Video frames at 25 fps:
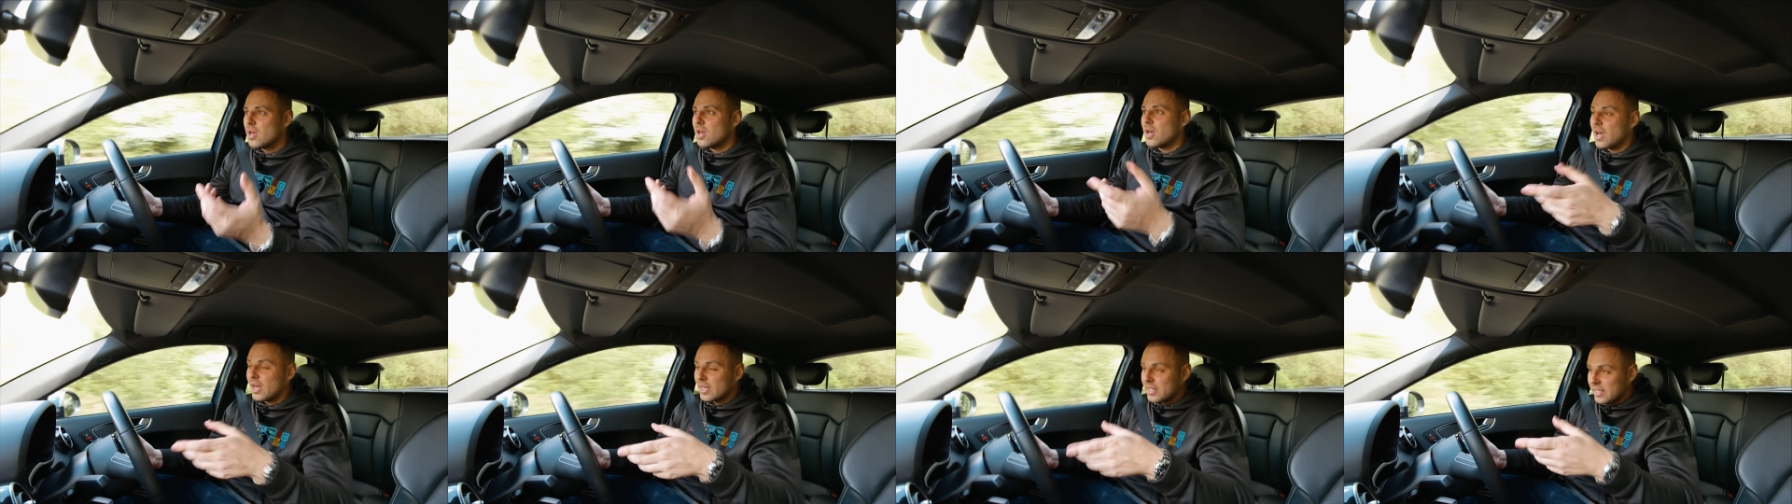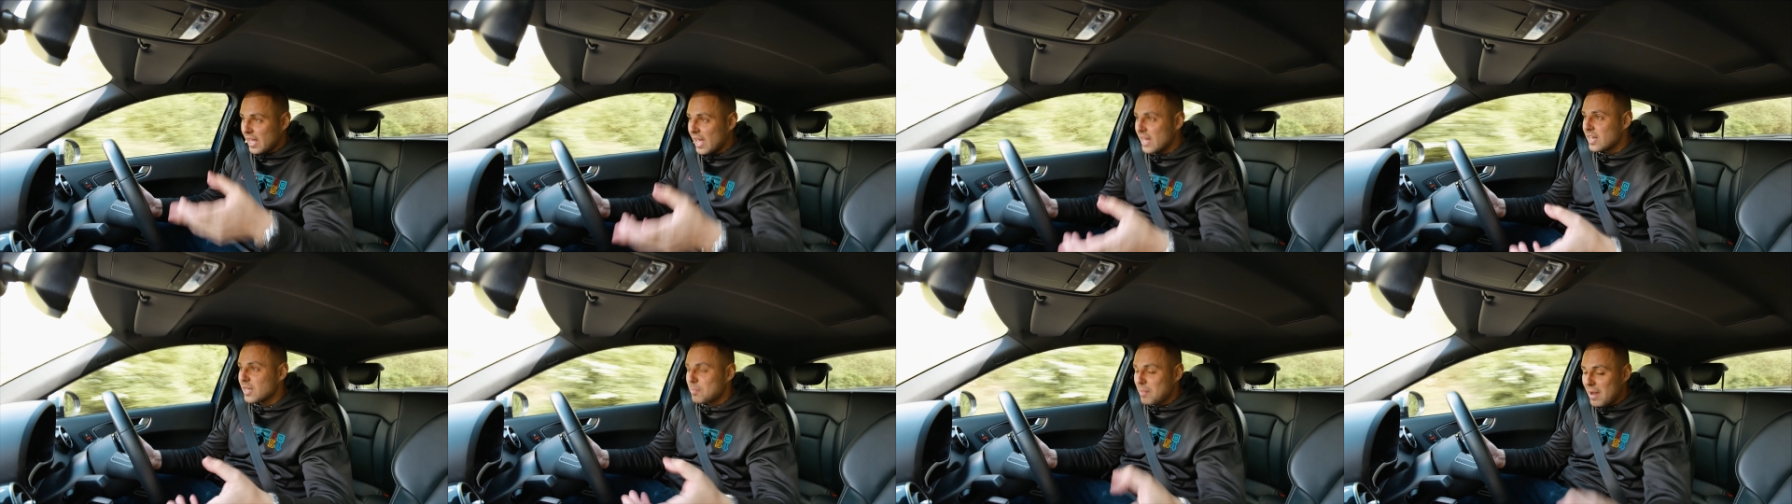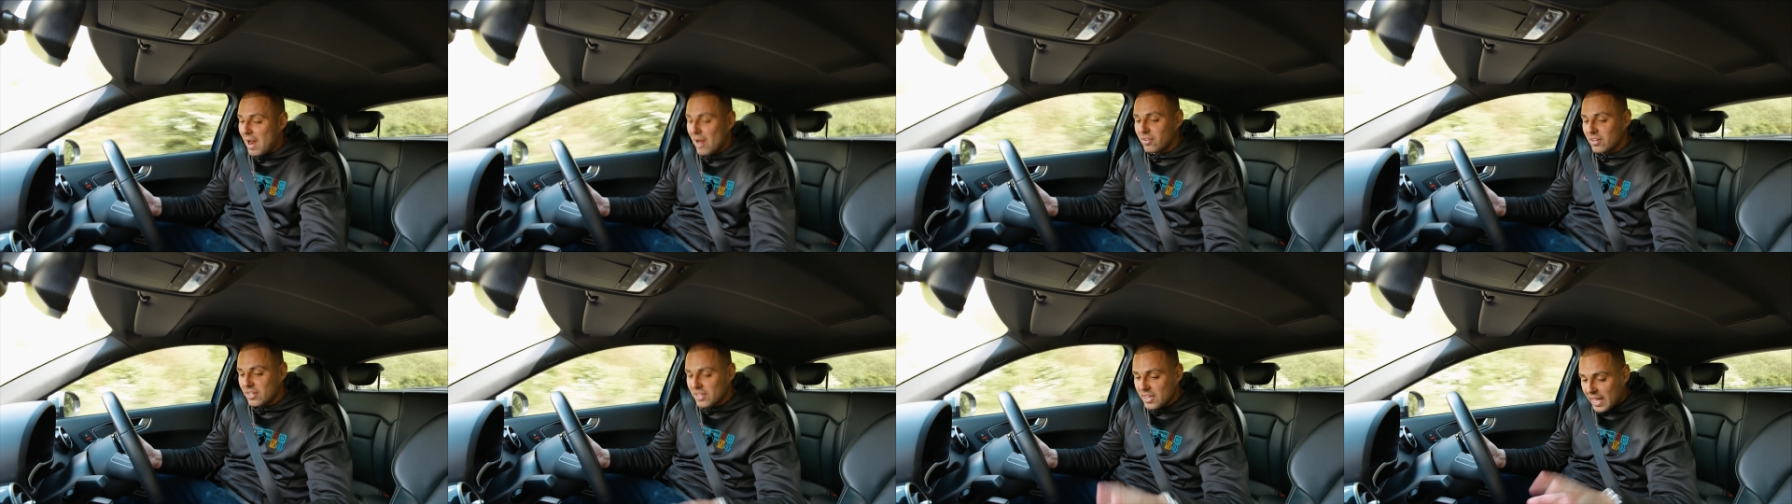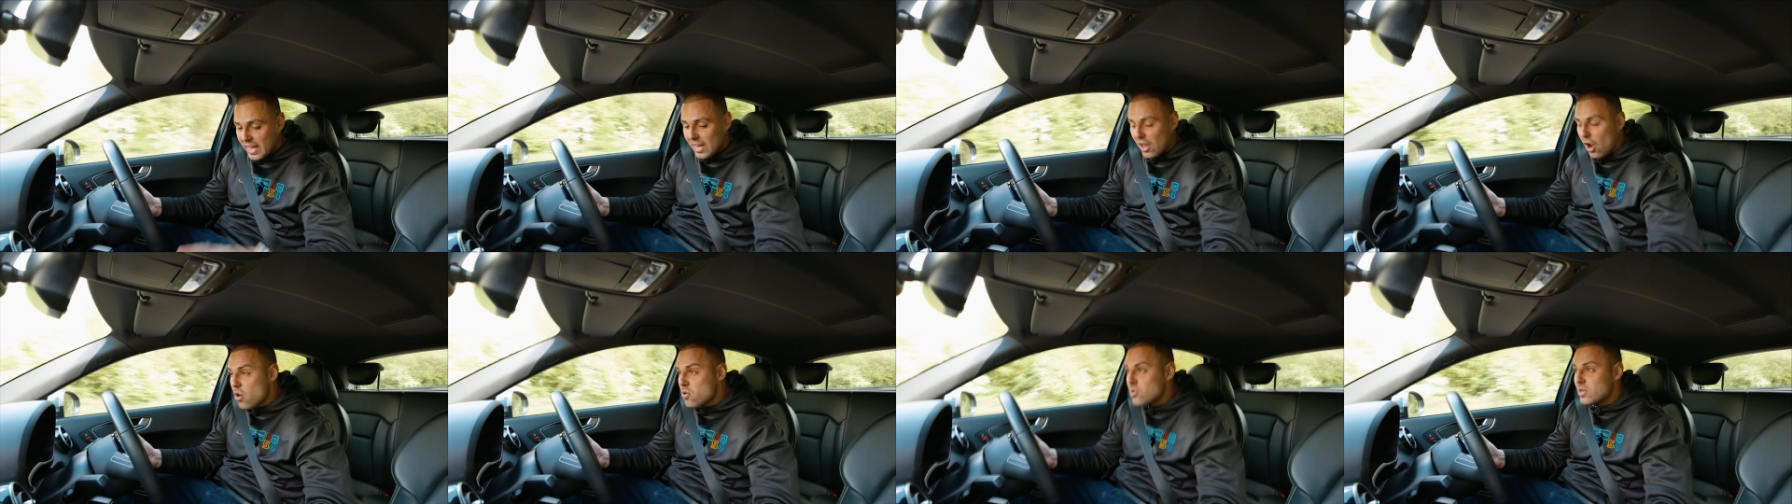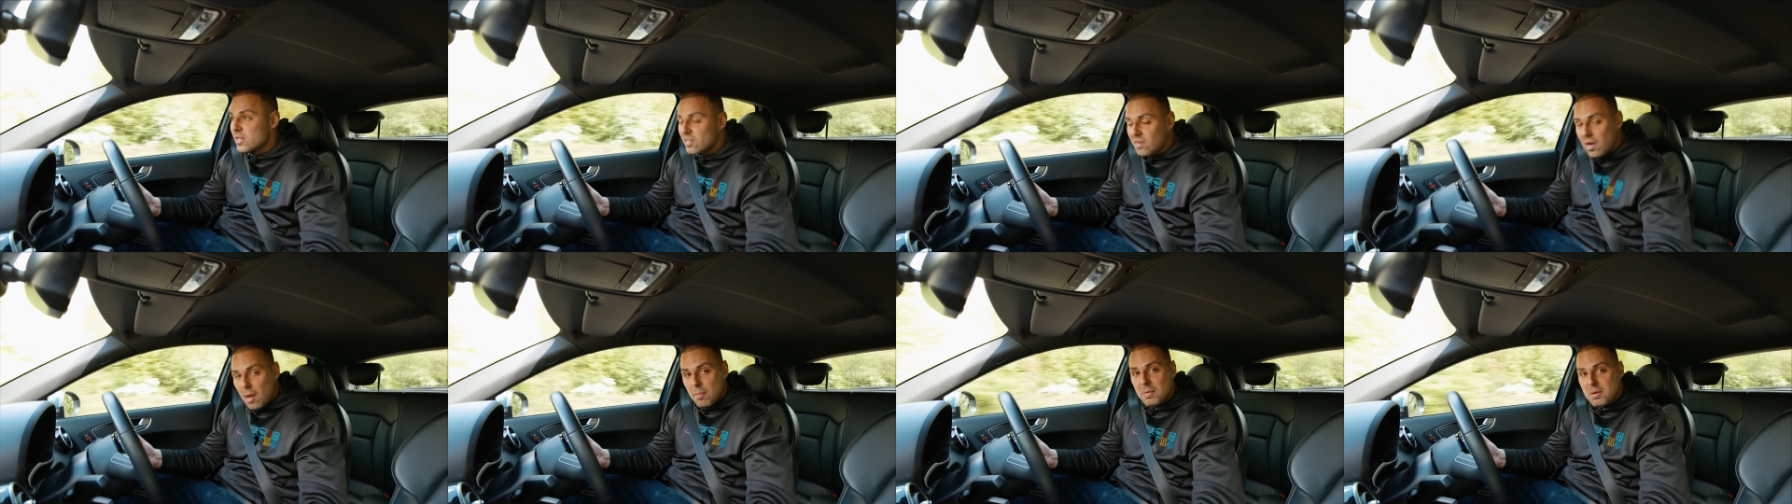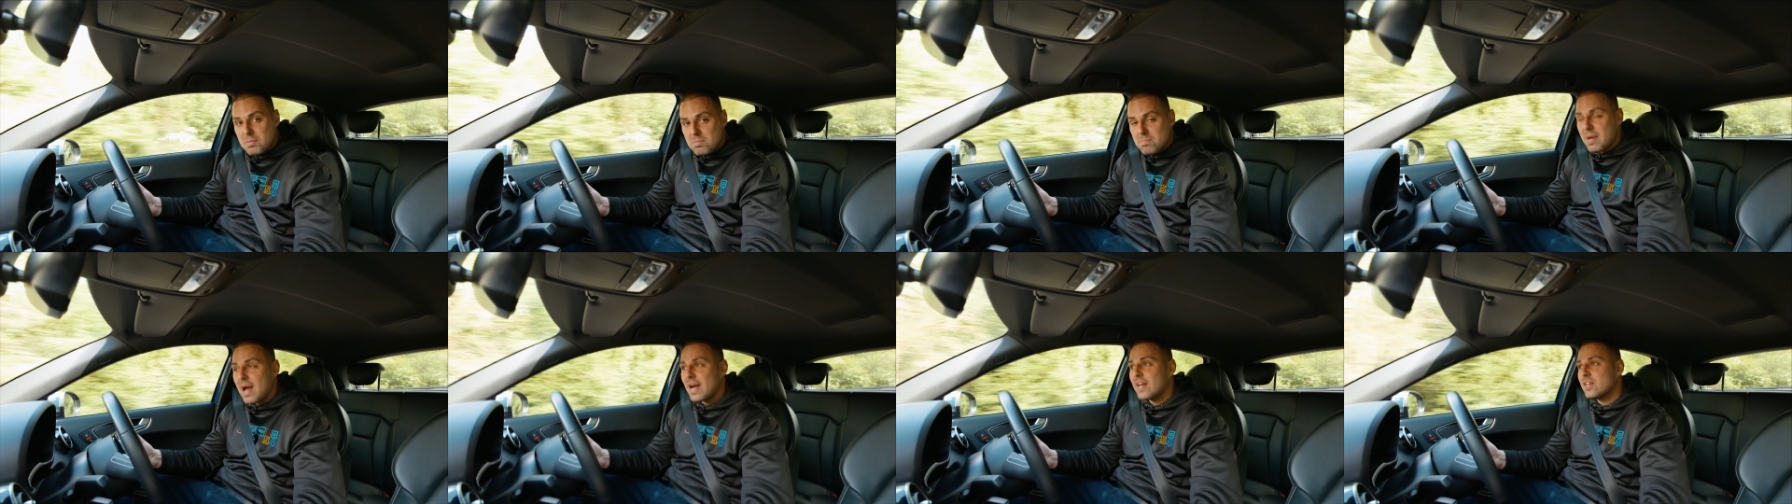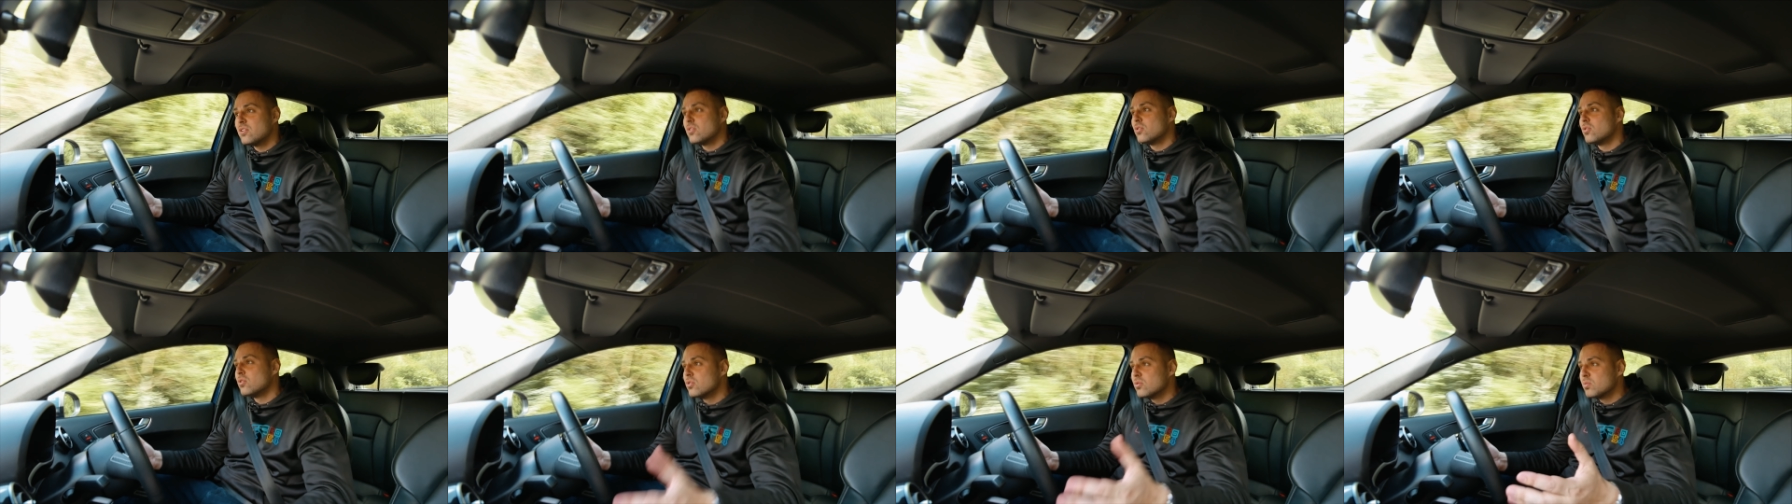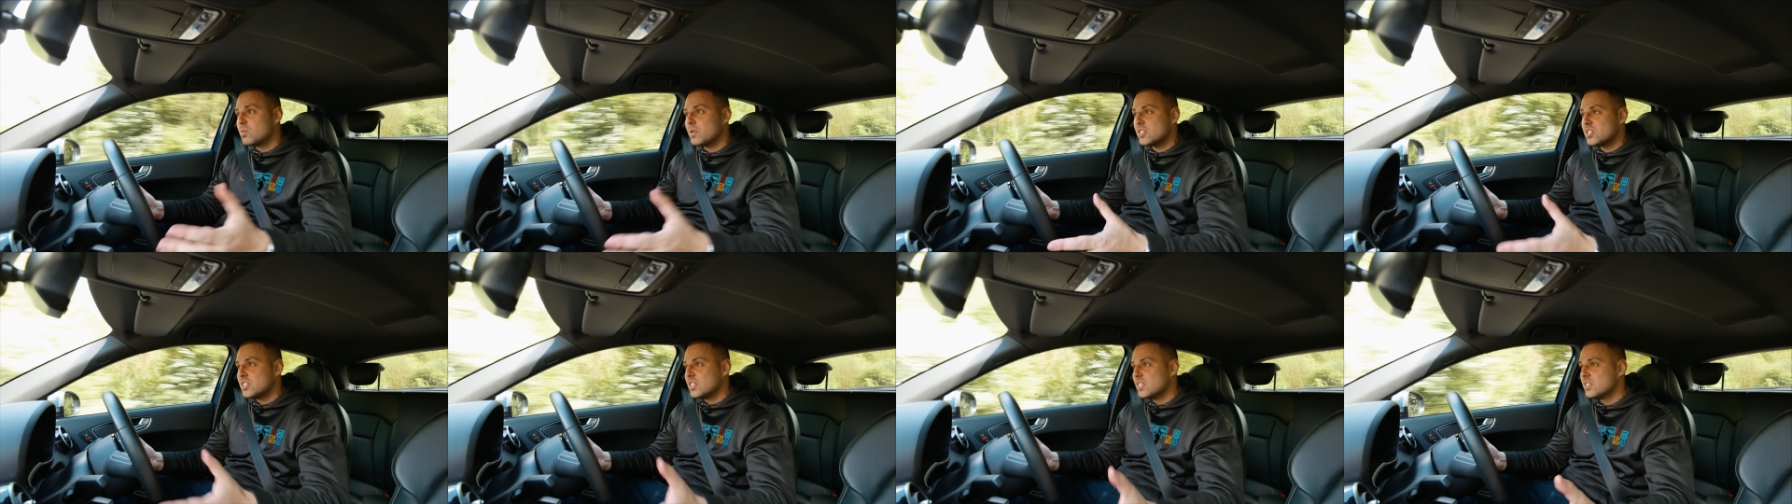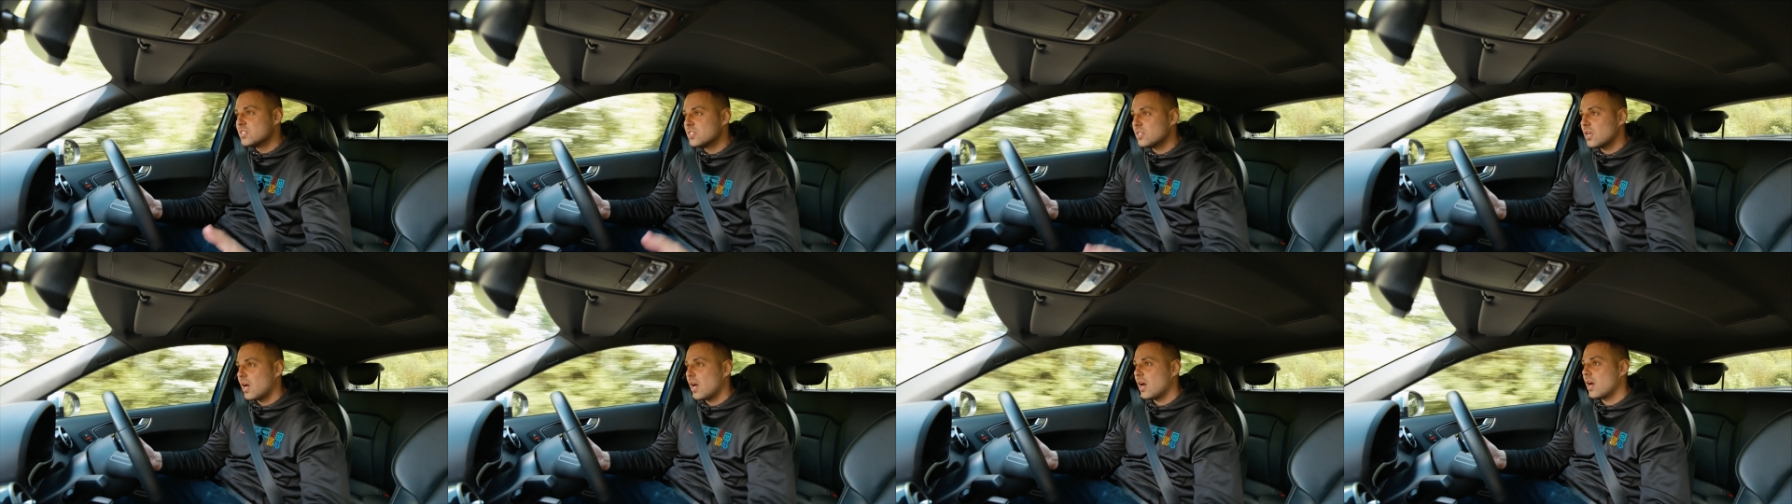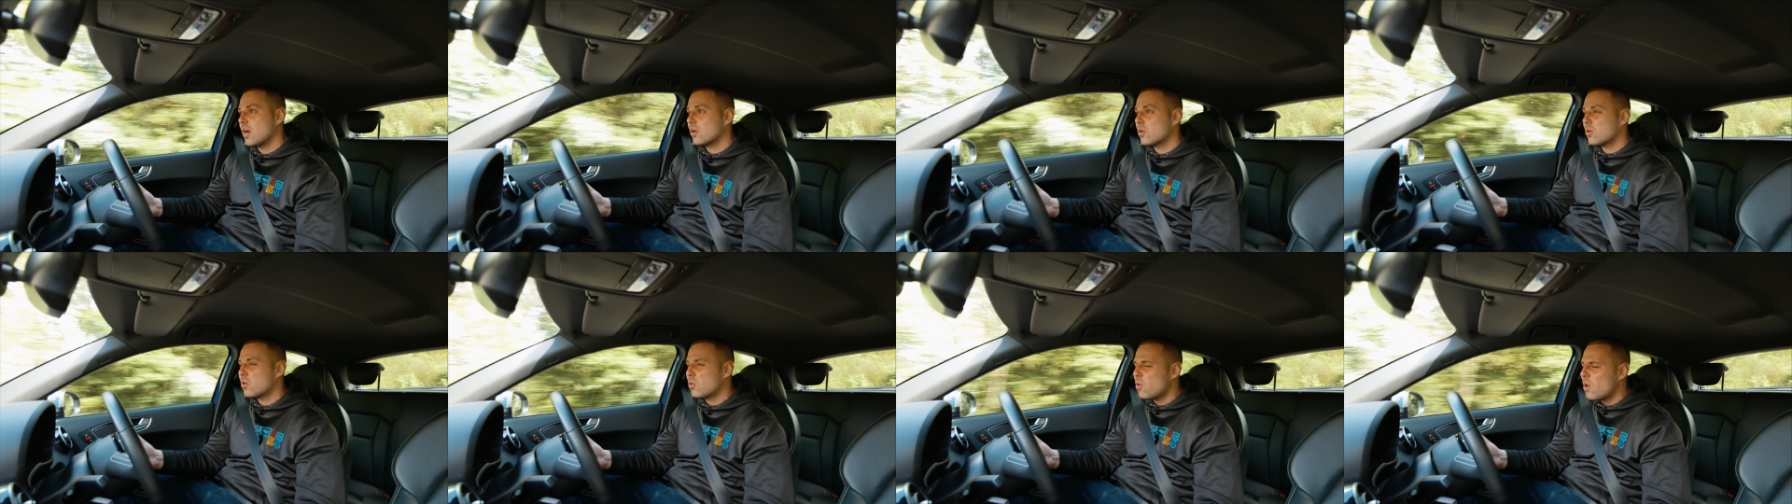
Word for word: again apparently they only come in manuals which is uh,